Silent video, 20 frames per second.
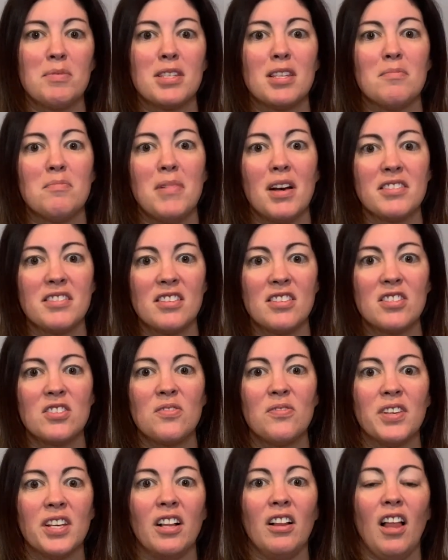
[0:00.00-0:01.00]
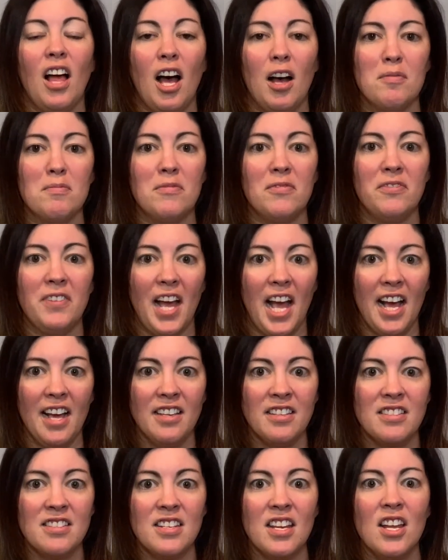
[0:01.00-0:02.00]
The buses fill up
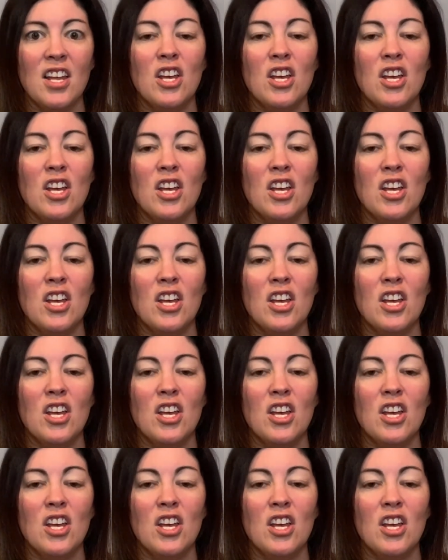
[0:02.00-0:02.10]
fast.